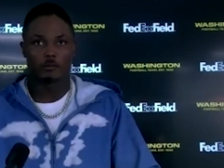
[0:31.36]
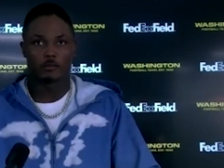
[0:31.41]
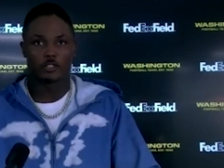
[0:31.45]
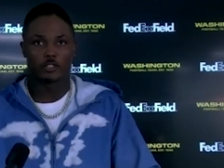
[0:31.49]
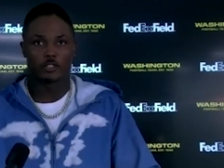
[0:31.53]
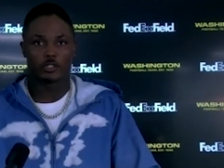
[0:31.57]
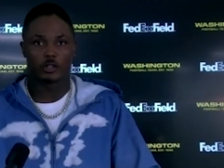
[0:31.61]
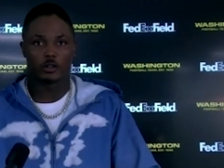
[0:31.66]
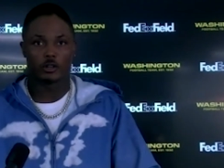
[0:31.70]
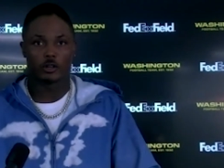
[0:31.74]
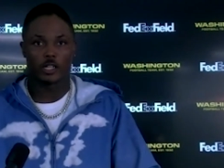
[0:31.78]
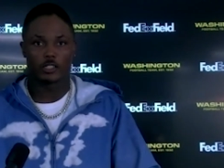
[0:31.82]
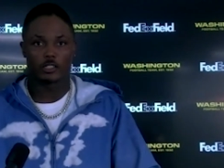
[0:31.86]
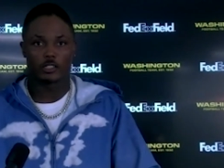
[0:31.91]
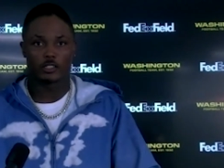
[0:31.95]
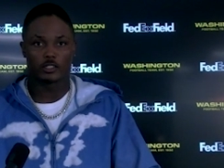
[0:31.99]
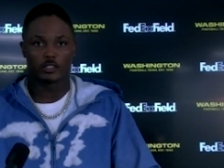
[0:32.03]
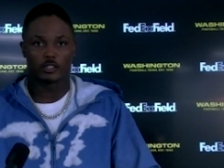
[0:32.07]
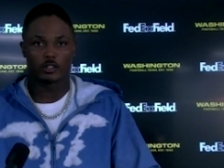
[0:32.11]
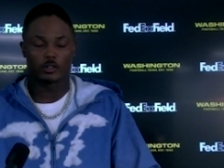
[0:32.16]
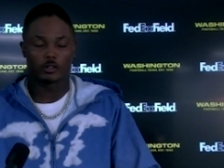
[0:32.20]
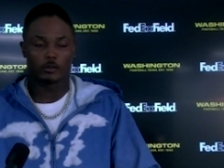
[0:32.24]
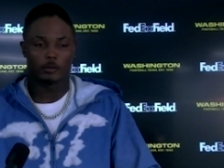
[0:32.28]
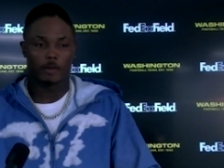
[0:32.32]
So I
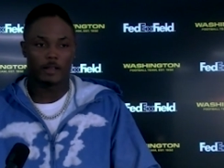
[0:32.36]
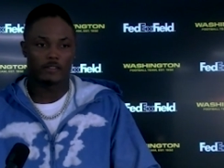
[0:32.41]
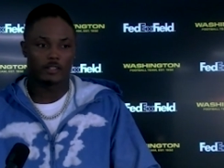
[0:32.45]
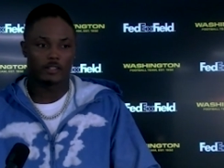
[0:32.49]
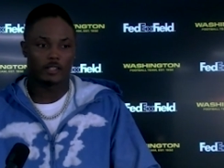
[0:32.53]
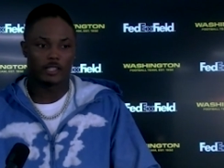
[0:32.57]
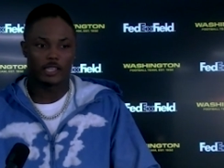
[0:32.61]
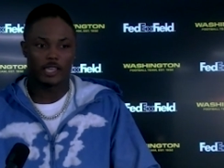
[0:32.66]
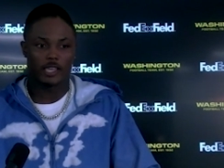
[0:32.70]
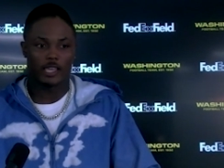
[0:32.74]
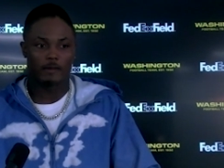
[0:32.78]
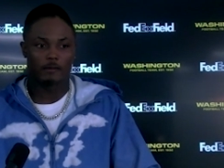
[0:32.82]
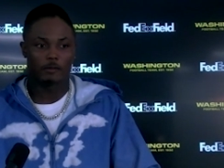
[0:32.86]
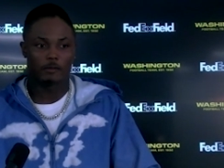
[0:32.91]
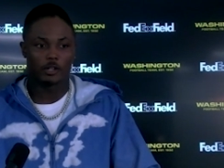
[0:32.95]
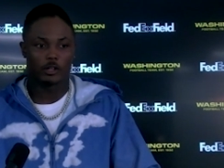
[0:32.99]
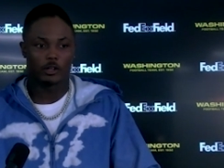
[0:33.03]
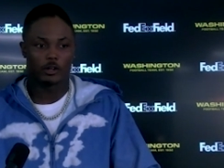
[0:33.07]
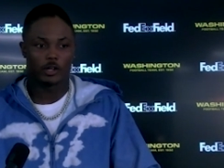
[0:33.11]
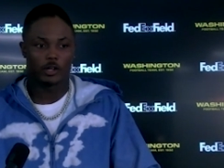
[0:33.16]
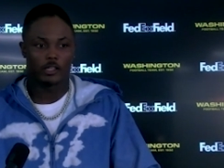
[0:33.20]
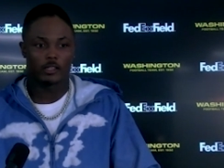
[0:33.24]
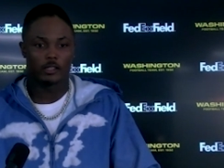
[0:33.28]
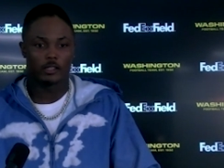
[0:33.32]
just told him after the game, you
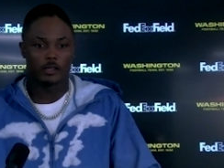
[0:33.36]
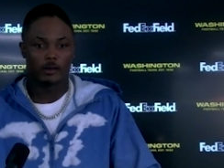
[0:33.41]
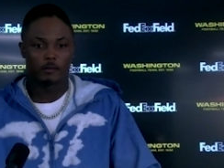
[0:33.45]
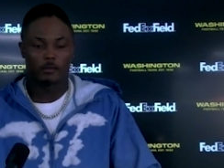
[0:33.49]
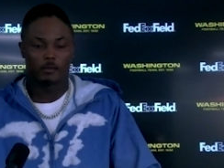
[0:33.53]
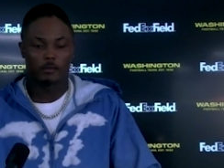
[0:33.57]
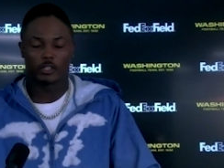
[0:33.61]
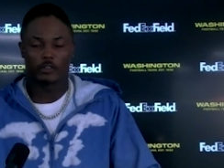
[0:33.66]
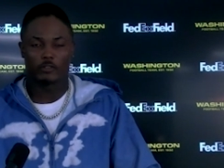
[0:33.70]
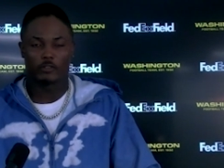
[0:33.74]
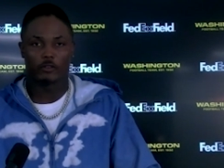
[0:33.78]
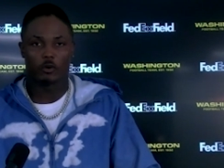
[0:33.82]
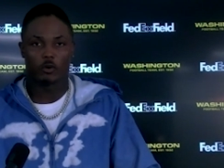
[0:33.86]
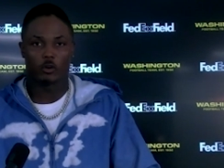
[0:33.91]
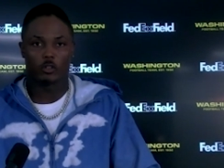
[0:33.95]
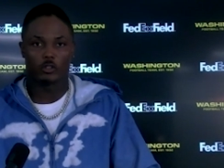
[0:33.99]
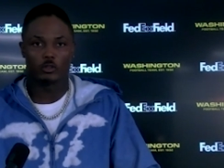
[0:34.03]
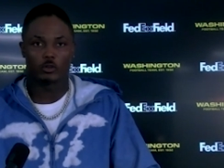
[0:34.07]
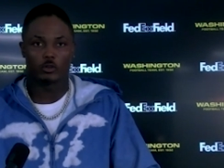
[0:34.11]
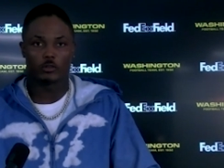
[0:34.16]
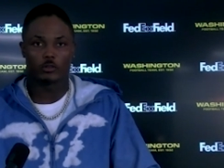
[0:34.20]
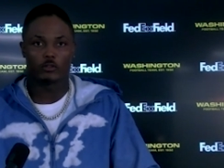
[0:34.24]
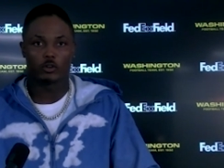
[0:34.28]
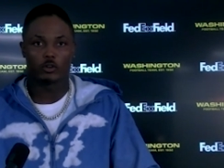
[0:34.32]
know, looking forward
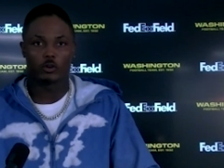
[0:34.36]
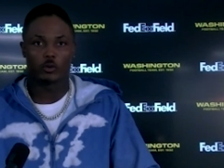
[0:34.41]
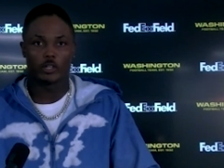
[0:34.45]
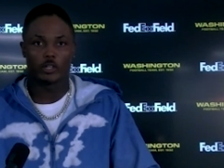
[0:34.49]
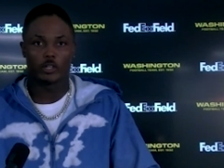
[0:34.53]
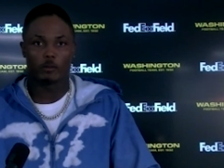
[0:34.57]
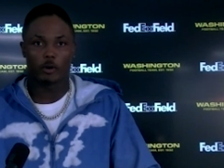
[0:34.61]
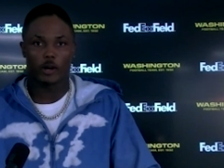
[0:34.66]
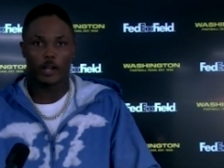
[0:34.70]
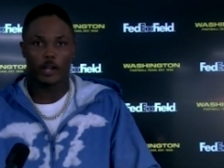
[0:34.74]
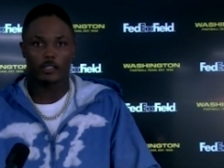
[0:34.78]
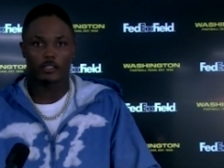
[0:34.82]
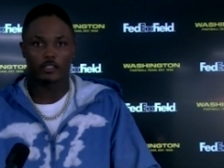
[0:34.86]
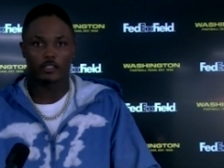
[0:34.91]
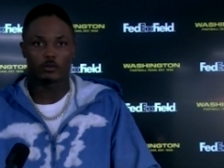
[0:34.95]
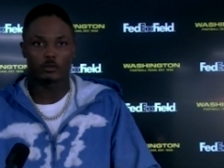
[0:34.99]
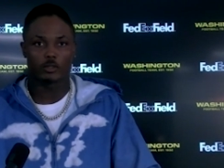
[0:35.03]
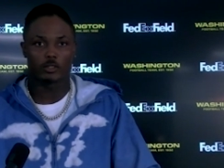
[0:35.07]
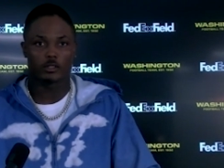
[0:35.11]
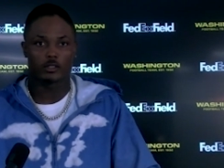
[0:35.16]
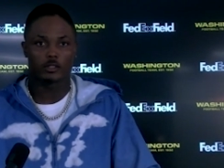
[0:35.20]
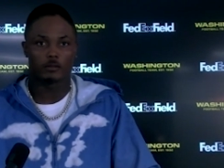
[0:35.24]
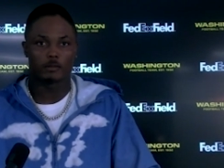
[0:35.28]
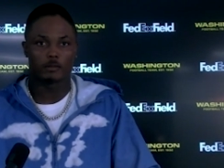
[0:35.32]
to a full week of practice
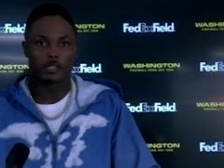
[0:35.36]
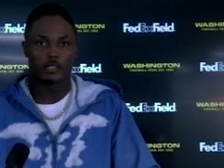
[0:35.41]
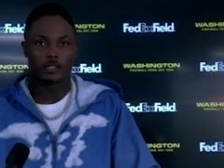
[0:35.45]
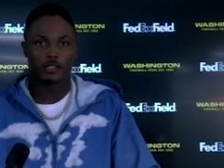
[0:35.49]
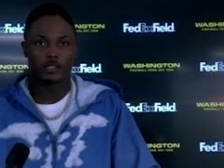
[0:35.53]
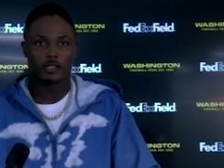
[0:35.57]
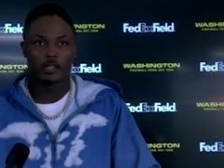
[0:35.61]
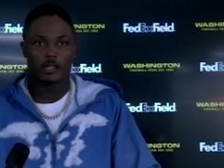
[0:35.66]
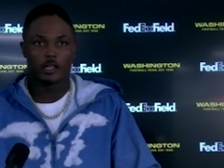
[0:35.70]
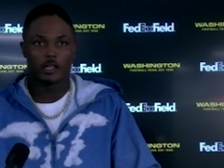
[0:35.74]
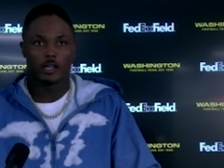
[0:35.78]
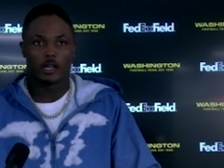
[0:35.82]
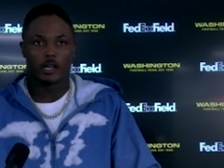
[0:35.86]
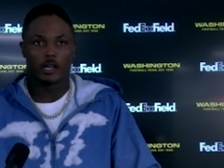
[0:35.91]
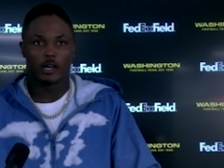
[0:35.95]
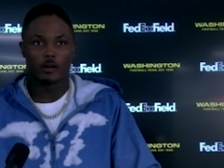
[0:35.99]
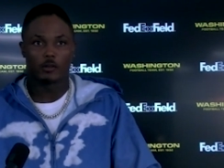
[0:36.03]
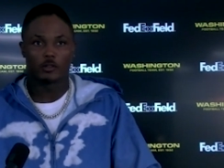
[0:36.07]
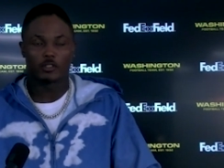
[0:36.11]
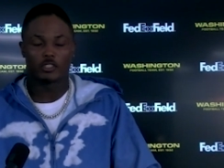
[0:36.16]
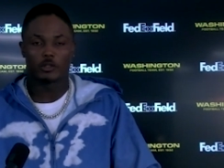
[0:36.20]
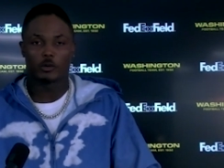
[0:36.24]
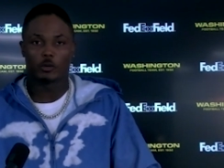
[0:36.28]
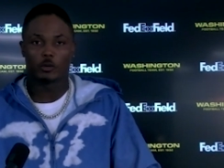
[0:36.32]
with him and
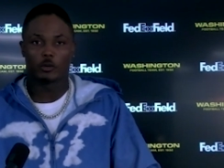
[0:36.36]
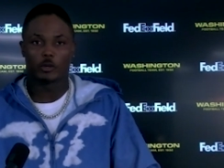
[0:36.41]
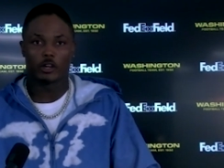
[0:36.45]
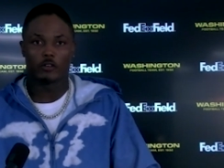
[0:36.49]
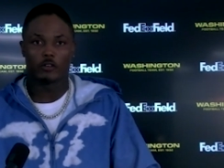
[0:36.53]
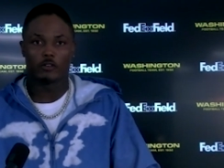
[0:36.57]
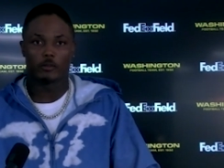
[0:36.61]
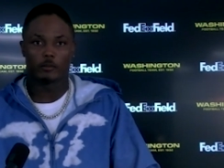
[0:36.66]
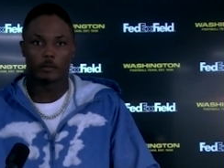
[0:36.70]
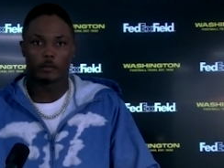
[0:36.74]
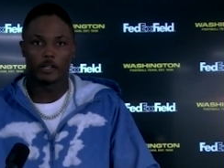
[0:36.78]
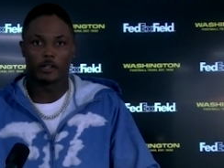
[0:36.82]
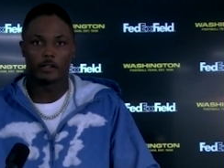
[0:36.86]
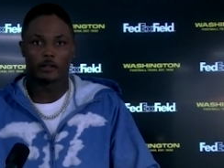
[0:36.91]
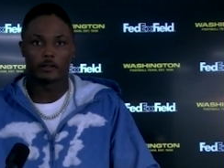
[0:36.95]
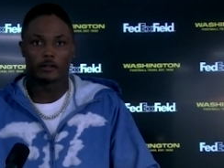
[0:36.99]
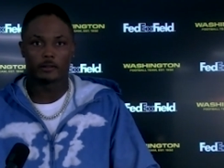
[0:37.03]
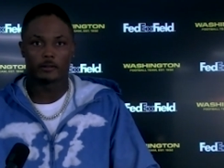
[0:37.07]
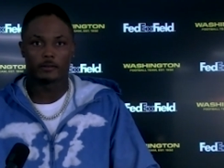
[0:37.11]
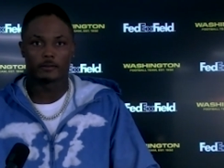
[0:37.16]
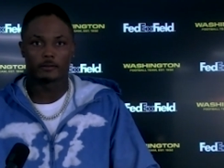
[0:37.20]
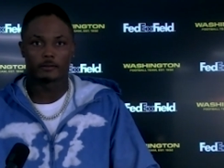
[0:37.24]
see where we go from there.